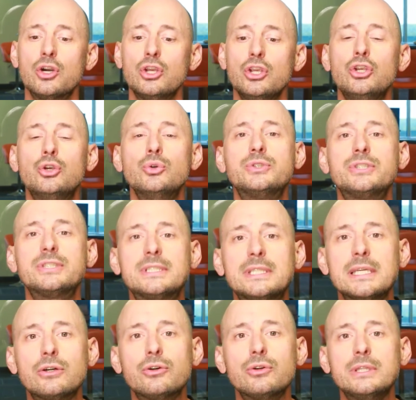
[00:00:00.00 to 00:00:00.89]
you
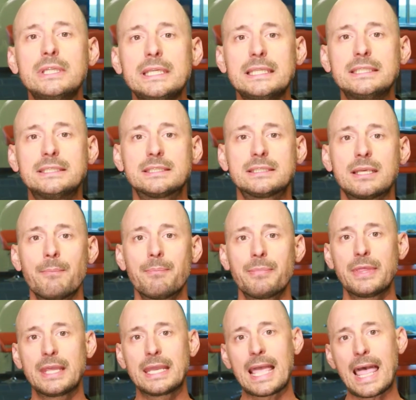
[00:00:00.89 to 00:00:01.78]
still need
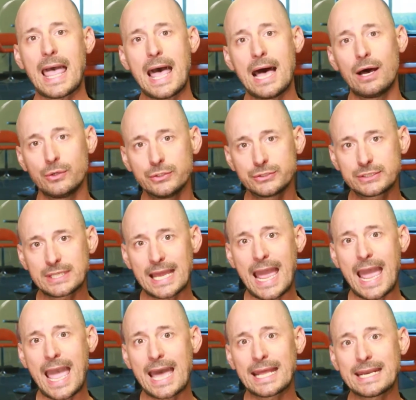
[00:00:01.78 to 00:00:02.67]
something else
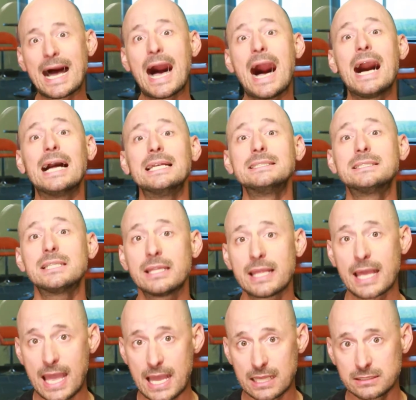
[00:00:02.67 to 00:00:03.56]
to add on to
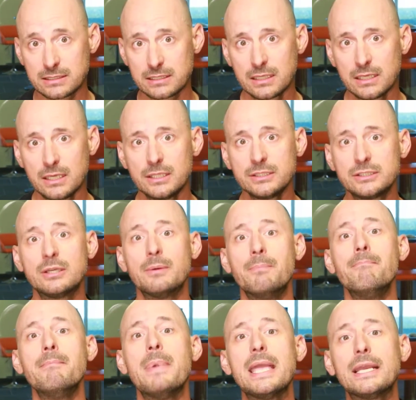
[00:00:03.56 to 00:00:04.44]
that to
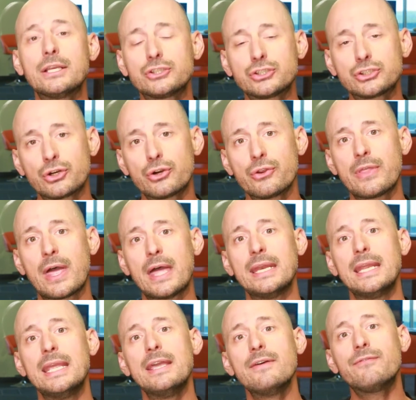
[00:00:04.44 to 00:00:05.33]
make sure
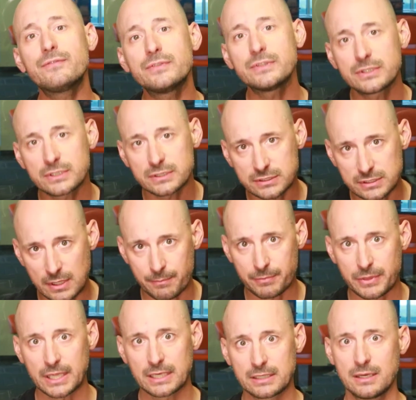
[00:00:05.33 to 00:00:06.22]
that if
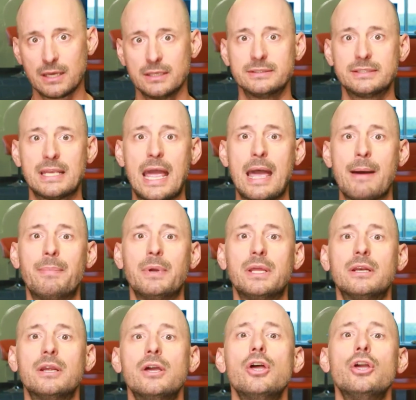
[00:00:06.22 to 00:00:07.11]
something does
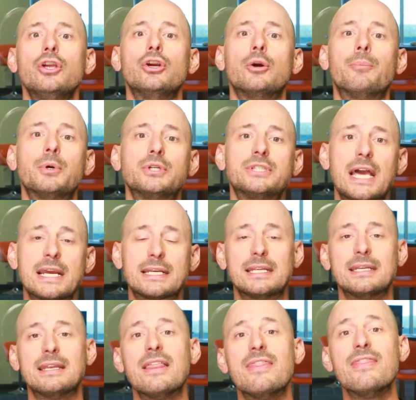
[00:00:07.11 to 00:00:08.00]
happen, you're
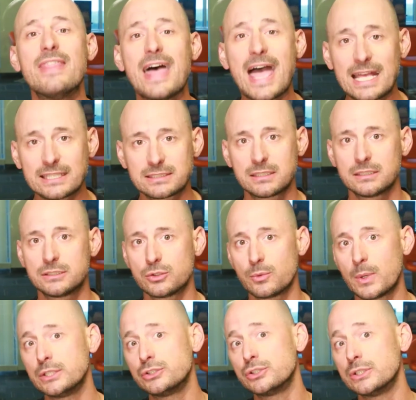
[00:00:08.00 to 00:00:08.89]
protected in that
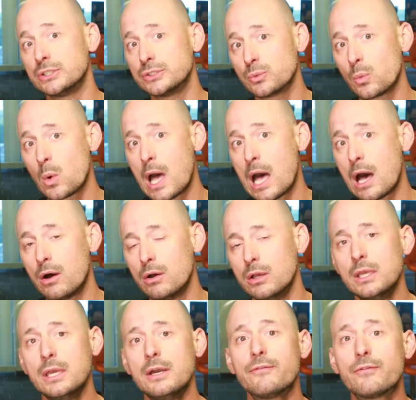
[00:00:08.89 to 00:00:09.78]
situation as well.
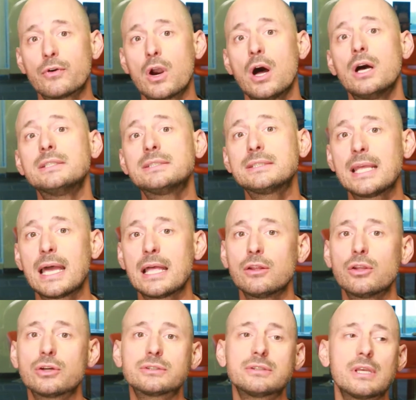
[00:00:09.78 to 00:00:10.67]
For us, that
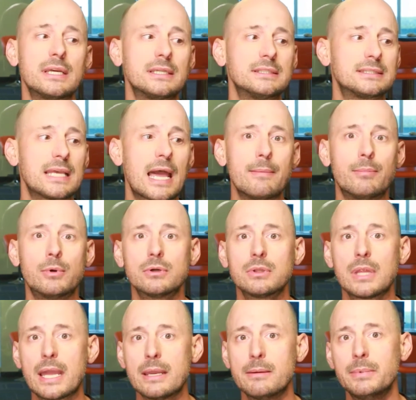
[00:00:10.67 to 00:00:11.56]
looks like cyber
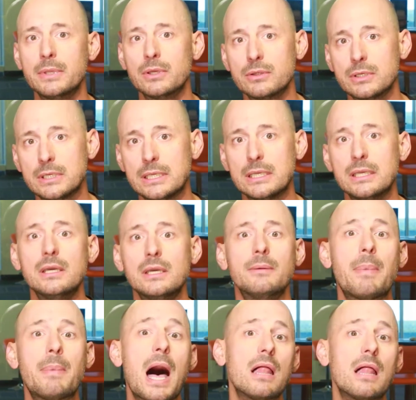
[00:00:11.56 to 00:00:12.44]
liability
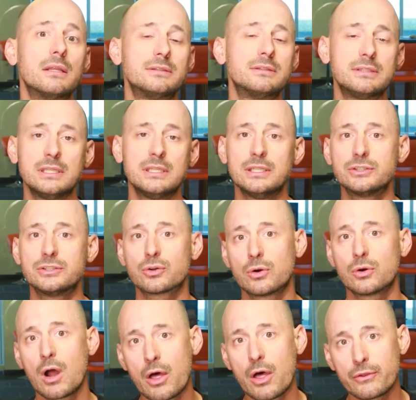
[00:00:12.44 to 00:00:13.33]
policies
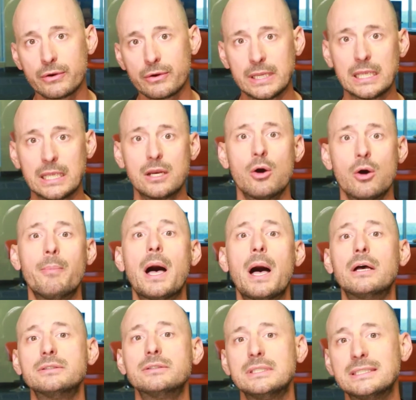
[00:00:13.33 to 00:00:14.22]
or other E&O
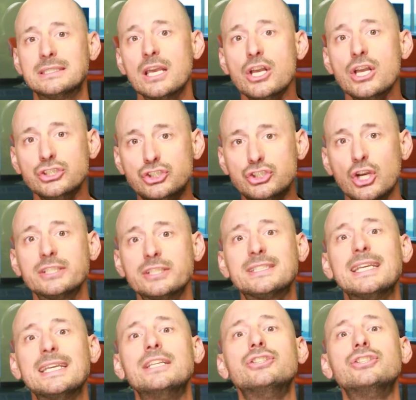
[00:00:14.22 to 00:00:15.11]
policies,
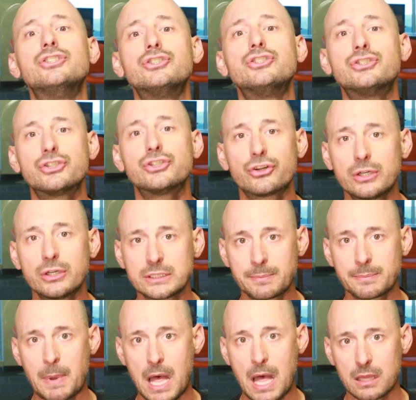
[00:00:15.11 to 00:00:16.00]
just insurance
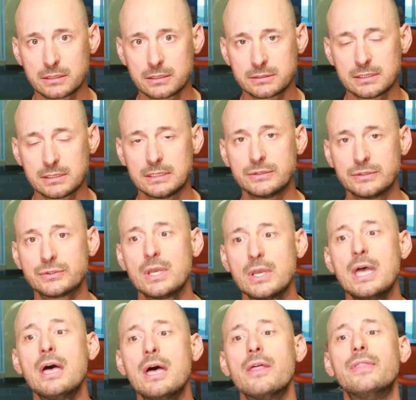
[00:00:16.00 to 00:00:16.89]
policies
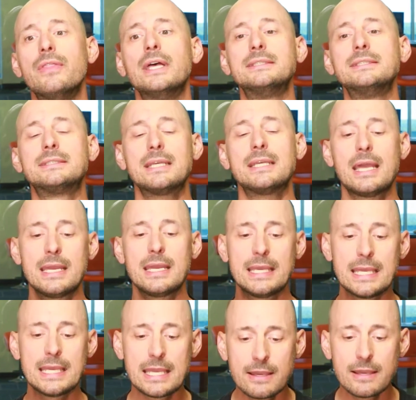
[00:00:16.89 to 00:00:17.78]
that say
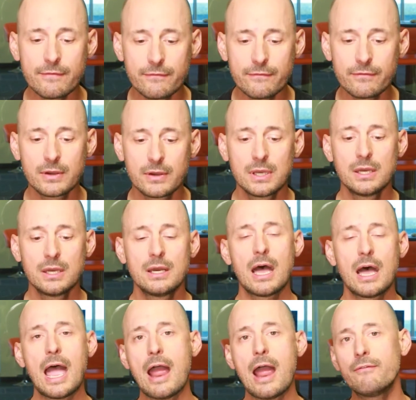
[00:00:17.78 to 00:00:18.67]
if
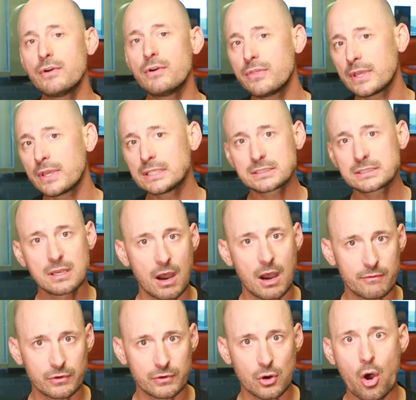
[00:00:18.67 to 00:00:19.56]
everything is
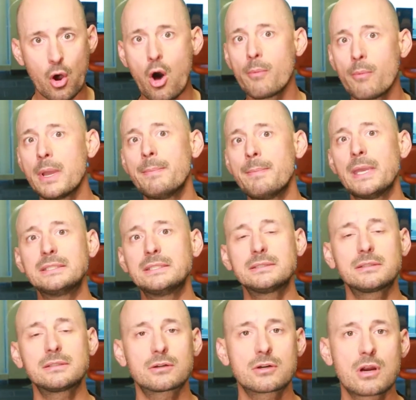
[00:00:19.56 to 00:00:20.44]
covered, all my
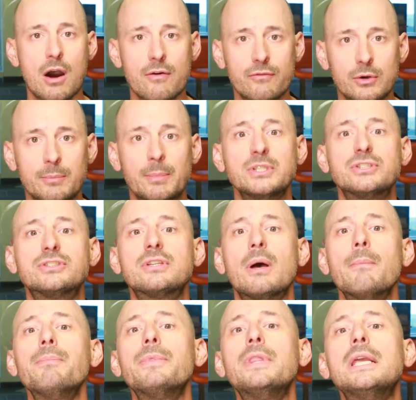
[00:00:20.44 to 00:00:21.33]
bases are covered, but
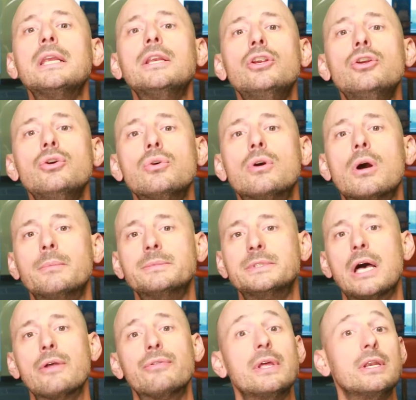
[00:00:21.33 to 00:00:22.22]
something new comes
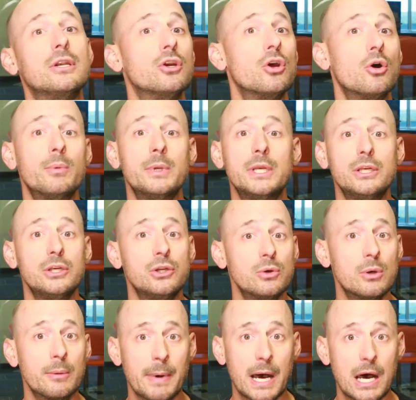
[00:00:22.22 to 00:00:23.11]
out that nobody
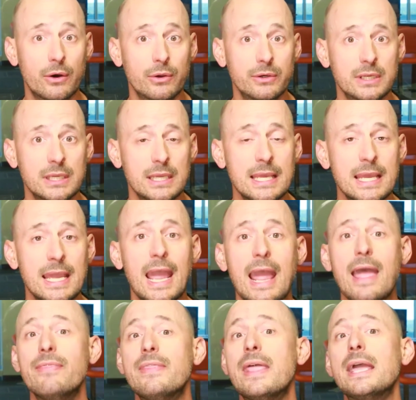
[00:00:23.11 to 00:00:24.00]
knew about,
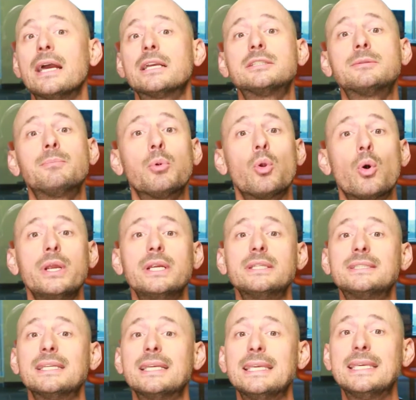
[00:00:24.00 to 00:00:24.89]
and they exploit
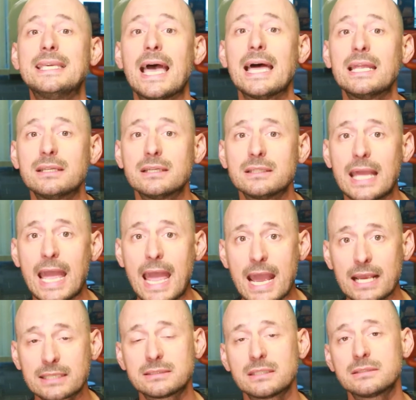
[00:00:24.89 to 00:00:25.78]
us and get
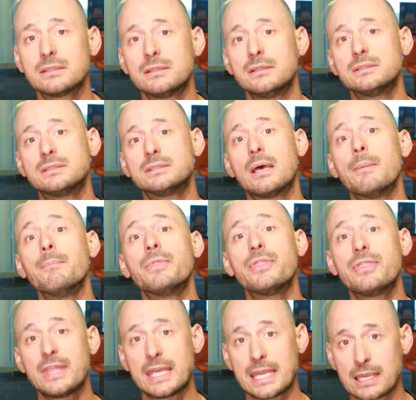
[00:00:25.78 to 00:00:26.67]
access into
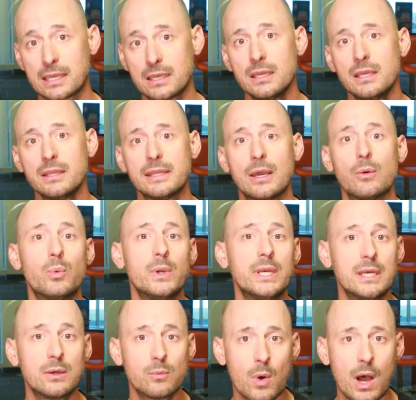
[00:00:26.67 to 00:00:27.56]
something that we
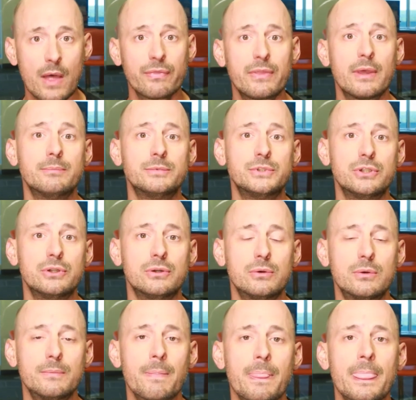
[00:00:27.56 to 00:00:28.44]
didn't want them to,
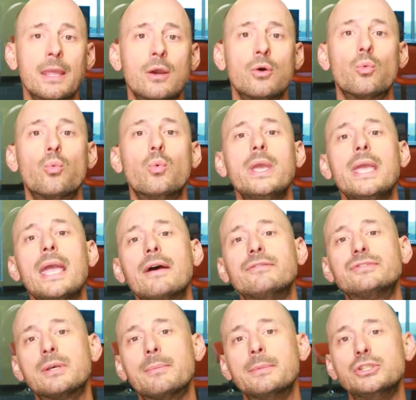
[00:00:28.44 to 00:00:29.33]
we have
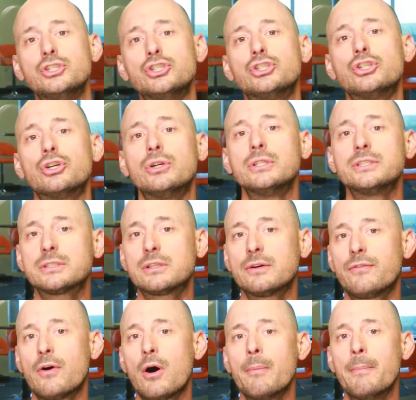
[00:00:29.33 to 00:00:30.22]
some insurance to
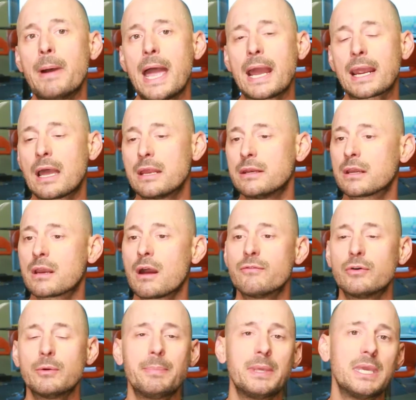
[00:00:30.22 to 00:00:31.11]
fall back on to
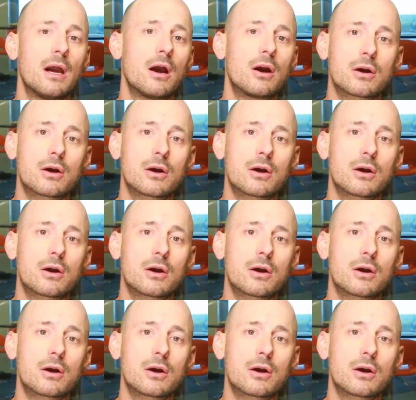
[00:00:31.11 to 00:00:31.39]
cover PR